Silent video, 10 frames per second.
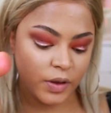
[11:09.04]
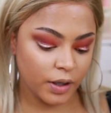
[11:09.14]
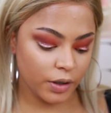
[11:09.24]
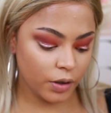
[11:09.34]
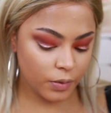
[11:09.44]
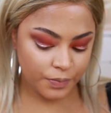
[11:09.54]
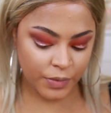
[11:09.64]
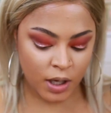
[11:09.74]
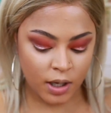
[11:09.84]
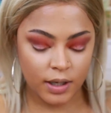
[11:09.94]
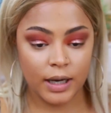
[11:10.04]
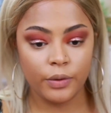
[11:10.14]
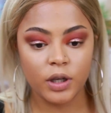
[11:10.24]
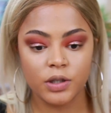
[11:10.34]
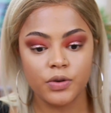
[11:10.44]
There you go. Now
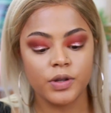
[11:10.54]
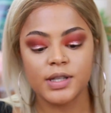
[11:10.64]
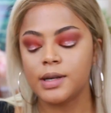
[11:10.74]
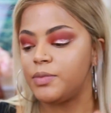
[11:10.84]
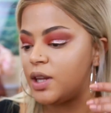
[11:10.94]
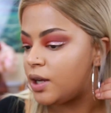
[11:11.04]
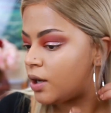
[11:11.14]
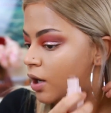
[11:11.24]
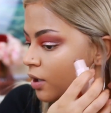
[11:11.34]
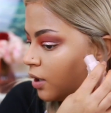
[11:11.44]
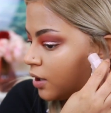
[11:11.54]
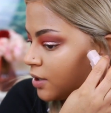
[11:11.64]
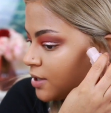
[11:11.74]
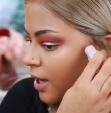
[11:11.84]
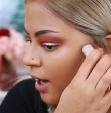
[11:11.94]
we're gonna do the same thing on the
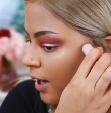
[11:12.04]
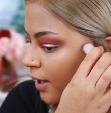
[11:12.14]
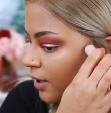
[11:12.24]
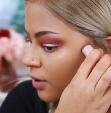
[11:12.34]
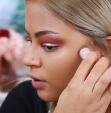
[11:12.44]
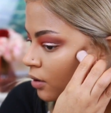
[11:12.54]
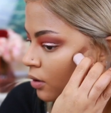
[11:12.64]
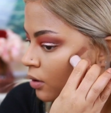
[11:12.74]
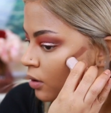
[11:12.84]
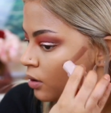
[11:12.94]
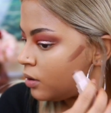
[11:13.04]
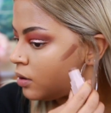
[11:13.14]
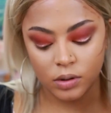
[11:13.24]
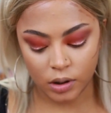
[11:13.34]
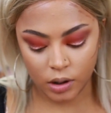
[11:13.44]
other side.
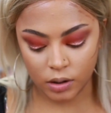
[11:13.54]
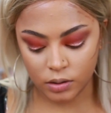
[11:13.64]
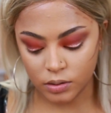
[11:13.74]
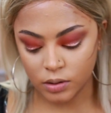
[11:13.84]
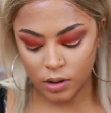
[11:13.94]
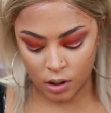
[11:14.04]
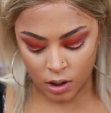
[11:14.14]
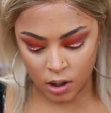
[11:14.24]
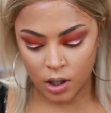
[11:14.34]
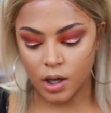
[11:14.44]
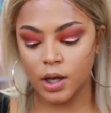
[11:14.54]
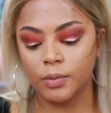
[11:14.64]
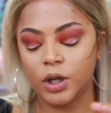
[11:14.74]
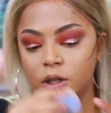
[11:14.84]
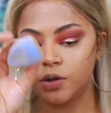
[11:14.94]
And
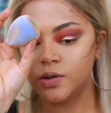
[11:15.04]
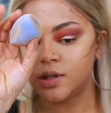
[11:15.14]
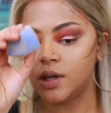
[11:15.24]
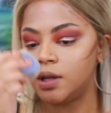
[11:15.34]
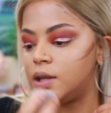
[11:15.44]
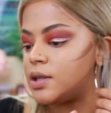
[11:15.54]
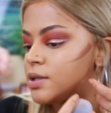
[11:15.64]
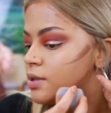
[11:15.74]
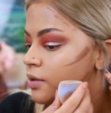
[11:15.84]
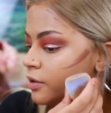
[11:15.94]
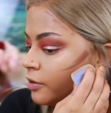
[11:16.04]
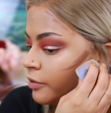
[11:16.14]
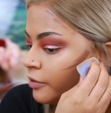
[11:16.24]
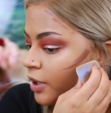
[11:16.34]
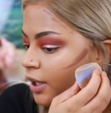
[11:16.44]
I'm gonna use this
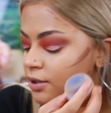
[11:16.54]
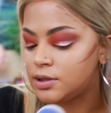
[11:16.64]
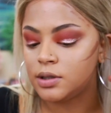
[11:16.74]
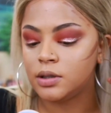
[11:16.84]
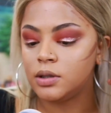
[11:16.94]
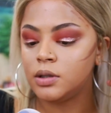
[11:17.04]
flat.